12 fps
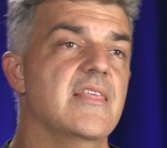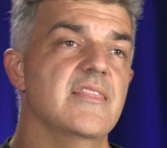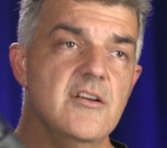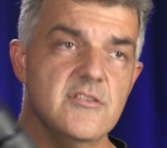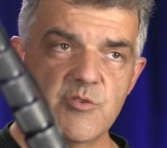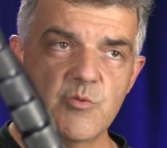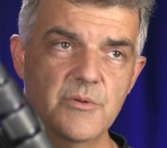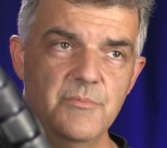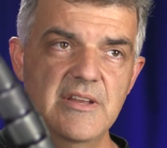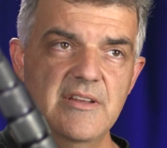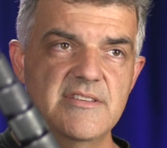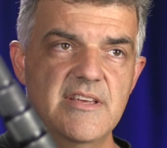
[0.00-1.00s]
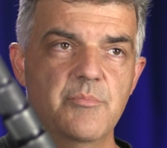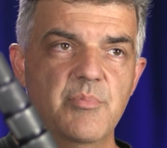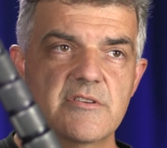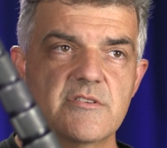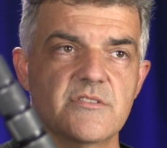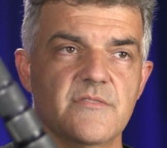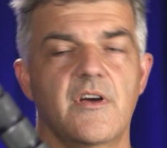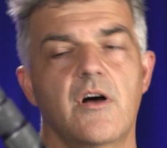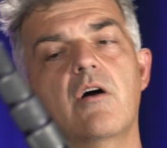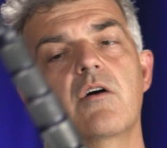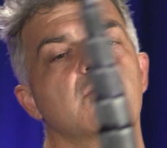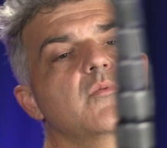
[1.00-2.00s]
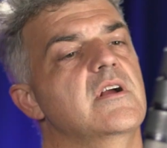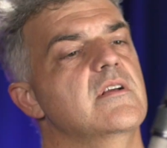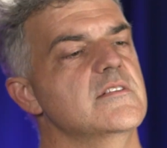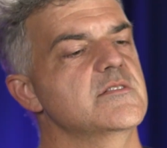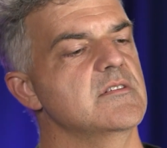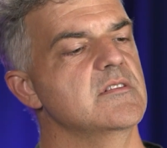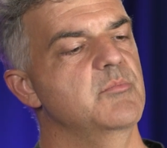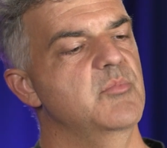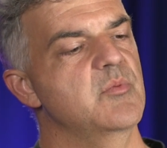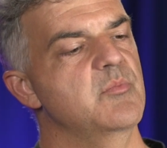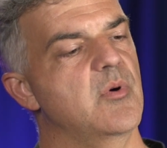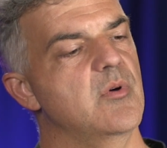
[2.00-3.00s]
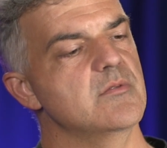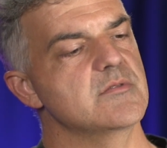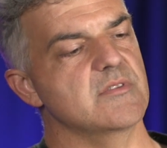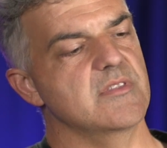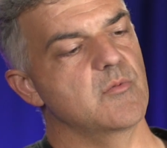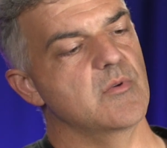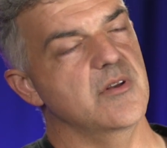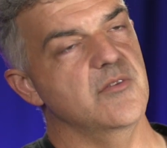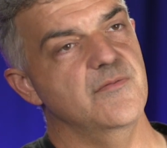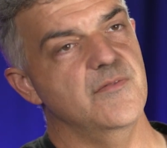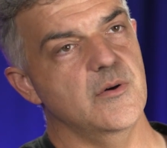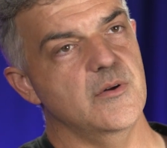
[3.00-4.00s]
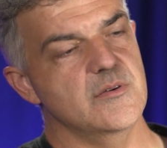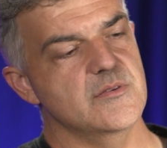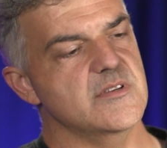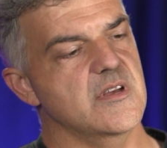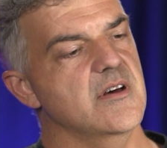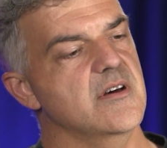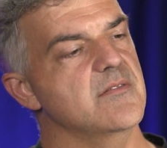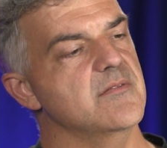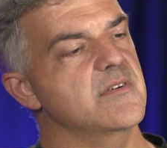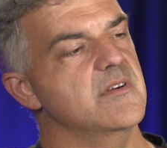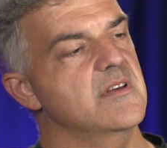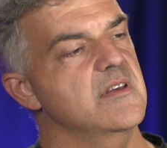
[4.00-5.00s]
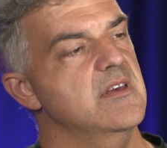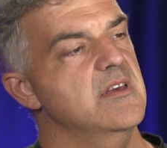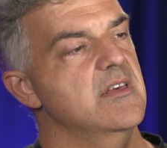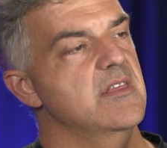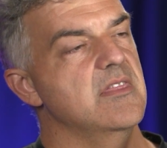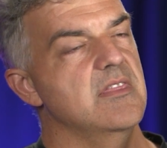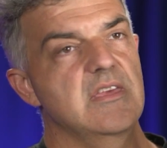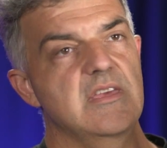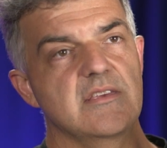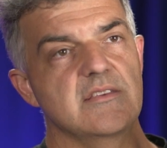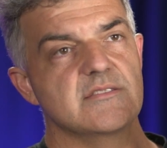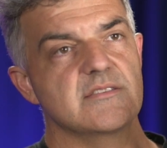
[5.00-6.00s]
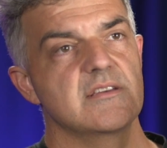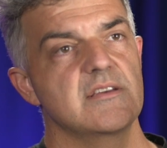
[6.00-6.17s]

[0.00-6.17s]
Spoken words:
They also wanted me to take pictures of the hardware that's on the boom pole, so they wanted photos of these.